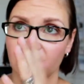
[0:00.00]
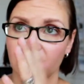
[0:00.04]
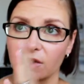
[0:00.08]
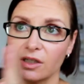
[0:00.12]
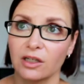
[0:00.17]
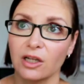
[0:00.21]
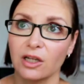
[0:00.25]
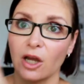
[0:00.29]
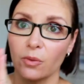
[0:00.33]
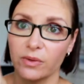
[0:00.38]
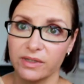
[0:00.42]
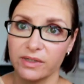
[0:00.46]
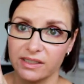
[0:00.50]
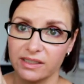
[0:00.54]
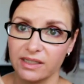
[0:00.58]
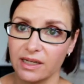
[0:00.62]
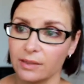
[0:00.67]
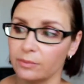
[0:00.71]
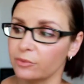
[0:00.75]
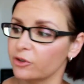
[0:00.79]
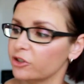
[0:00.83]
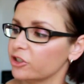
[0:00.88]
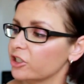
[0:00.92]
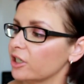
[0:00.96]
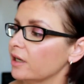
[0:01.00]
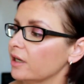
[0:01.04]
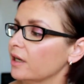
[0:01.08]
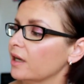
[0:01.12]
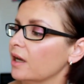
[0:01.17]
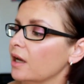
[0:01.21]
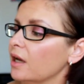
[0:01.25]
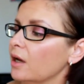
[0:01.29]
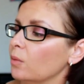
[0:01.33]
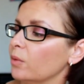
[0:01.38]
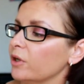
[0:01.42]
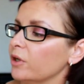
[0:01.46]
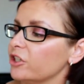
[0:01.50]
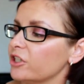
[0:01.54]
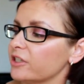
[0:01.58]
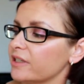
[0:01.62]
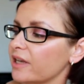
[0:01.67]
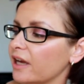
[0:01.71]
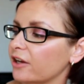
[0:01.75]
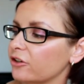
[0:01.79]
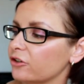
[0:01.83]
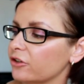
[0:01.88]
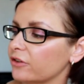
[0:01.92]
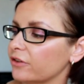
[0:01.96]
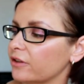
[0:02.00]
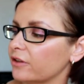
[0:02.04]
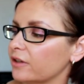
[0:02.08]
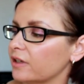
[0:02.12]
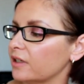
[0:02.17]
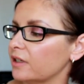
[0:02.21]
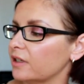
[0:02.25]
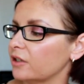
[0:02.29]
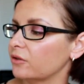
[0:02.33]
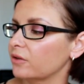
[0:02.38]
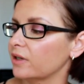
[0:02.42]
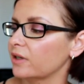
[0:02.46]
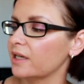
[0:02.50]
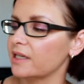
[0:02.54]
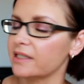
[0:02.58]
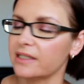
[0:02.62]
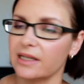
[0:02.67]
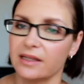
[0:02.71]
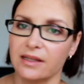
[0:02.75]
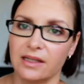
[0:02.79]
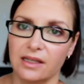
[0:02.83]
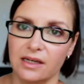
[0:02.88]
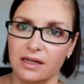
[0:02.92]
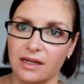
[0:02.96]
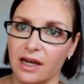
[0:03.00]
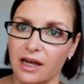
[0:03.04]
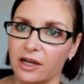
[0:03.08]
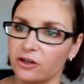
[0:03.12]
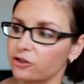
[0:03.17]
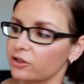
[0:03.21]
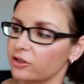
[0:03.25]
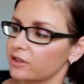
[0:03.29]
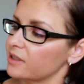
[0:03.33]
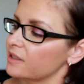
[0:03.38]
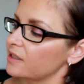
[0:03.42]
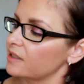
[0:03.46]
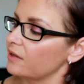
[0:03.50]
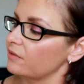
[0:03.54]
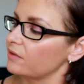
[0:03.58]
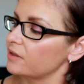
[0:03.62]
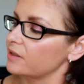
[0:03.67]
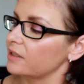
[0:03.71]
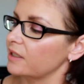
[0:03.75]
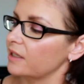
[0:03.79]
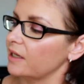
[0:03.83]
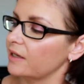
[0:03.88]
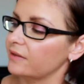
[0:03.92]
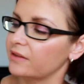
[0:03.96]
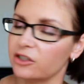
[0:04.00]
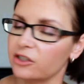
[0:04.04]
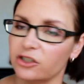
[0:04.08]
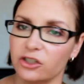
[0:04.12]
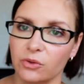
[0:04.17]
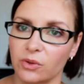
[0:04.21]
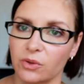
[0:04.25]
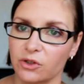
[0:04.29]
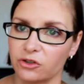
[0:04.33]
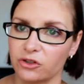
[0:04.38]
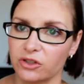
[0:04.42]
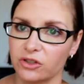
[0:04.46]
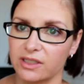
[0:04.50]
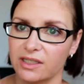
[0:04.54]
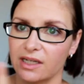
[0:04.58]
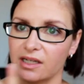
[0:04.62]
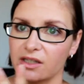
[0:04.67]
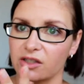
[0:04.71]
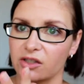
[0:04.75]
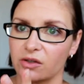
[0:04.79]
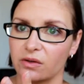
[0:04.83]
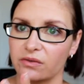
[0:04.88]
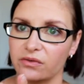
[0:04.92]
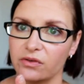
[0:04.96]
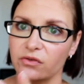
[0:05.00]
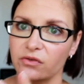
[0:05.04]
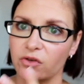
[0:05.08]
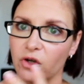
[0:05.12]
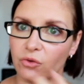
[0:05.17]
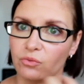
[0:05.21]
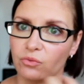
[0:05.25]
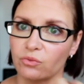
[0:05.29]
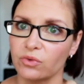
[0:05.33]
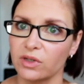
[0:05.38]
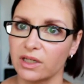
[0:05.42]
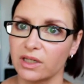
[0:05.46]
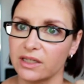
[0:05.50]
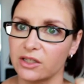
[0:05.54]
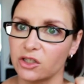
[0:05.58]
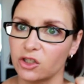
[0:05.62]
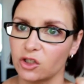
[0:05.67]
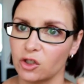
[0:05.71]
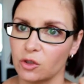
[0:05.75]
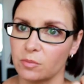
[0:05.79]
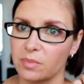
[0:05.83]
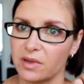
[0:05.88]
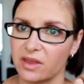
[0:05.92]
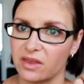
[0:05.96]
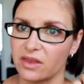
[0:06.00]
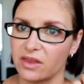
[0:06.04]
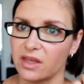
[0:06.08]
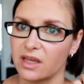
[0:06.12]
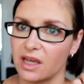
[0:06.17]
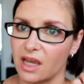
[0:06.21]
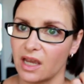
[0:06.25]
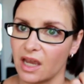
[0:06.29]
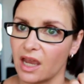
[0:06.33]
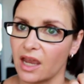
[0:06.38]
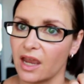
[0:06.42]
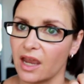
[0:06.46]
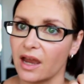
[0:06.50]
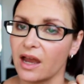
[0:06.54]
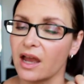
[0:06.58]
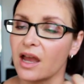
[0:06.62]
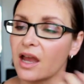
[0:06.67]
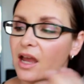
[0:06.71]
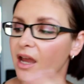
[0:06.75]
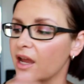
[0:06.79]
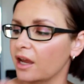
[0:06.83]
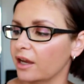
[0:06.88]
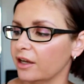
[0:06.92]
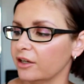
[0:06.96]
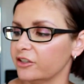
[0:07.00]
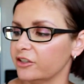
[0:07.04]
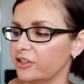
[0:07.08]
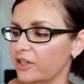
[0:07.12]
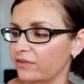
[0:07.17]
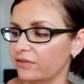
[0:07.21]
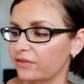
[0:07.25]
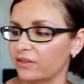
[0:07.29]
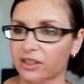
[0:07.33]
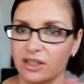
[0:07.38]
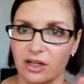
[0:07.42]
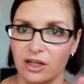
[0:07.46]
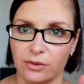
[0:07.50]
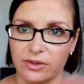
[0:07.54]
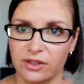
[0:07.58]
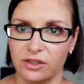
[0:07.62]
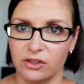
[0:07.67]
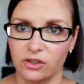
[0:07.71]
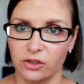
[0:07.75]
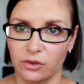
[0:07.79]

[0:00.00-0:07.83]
The lowest temperature, which is 130 degrees, and then 170, and then 210. So if you've got really super thick hair, definitely go with the